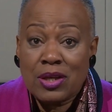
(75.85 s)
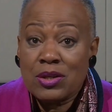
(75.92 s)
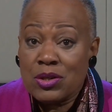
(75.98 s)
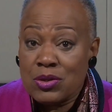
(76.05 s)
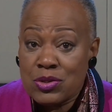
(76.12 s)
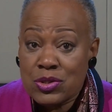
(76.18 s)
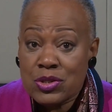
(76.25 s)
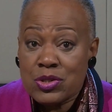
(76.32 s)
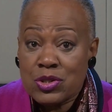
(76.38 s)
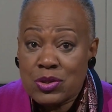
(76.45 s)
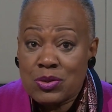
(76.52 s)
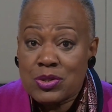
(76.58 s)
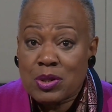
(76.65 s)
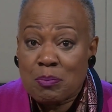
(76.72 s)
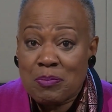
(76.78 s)
You should
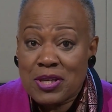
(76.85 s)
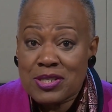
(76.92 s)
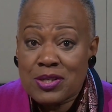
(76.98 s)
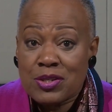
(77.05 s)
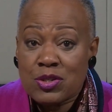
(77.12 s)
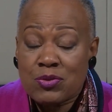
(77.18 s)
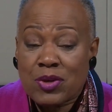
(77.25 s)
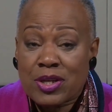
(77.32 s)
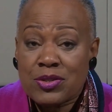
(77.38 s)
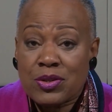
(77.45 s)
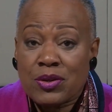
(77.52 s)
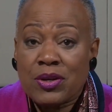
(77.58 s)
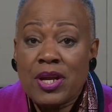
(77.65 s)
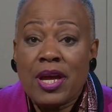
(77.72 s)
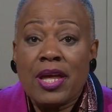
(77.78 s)
choose a business
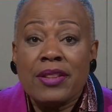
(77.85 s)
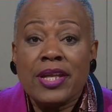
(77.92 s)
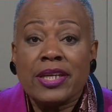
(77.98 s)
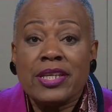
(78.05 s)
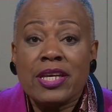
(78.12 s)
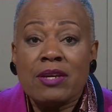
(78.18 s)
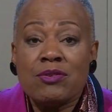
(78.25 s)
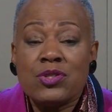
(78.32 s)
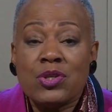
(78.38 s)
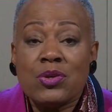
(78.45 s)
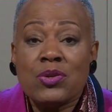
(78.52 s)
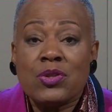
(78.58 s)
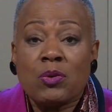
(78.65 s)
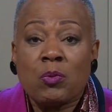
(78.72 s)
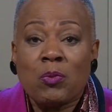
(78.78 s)
structure that gives
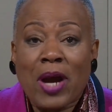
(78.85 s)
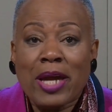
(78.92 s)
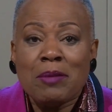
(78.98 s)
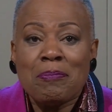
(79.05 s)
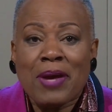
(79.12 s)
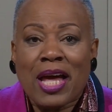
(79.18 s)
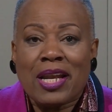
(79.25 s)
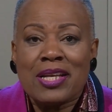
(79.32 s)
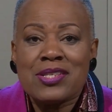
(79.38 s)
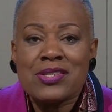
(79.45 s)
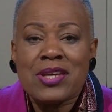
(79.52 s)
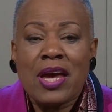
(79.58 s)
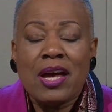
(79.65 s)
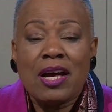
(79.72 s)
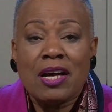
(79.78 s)
you the right
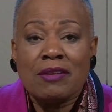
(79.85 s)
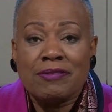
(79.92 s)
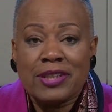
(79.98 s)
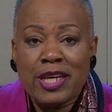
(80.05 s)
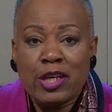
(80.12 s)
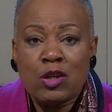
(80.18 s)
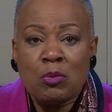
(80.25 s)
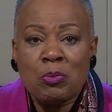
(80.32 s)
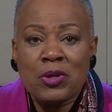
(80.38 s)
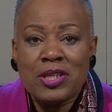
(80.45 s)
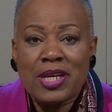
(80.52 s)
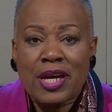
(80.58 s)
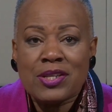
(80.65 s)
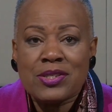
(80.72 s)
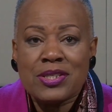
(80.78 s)
balance of legal
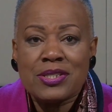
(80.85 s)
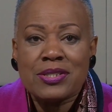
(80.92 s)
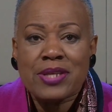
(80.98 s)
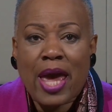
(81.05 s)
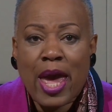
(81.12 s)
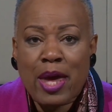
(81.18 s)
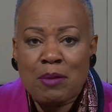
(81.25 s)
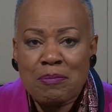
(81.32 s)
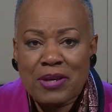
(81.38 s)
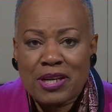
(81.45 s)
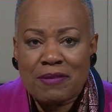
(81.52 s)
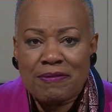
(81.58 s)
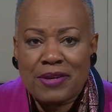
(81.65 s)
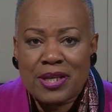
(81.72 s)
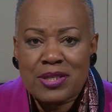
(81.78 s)
protections and
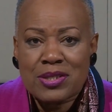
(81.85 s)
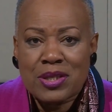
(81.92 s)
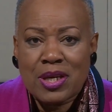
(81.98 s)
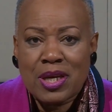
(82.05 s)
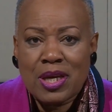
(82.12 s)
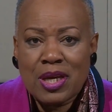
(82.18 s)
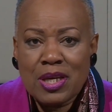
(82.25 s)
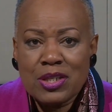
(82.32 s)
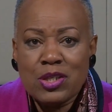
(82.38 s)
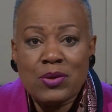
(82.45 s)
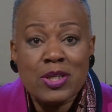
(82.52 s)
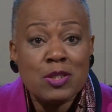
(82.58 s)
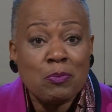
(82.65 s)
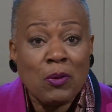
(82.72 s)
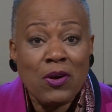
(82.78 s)
benefits. To
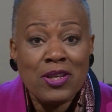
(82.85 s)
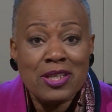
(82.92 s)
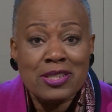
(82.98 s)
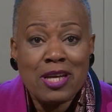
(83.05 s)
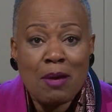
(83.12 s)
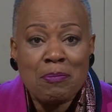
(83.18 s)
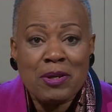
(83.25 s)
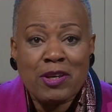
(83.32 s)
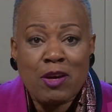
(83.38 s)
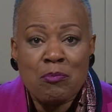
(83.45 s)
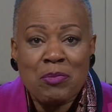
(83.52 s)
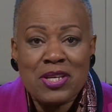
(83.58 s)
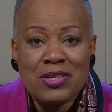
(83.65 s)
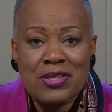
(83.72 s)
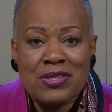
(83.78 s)
explore the topic
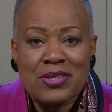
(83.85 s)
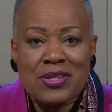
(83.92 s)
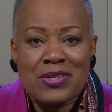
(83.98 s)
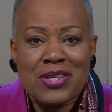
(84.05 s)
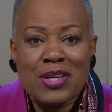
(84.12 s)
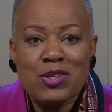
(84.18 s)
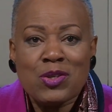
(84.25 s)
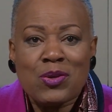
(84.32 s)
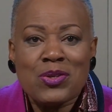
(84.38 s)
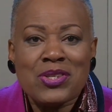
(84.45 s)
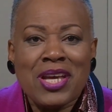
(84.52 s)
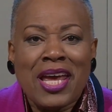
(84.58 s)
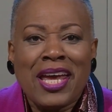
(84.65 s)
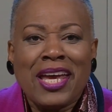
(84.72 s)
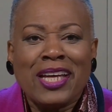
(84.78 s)
of business essentials
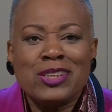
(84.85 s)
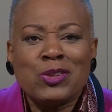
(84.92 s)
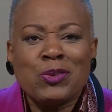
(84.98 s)
is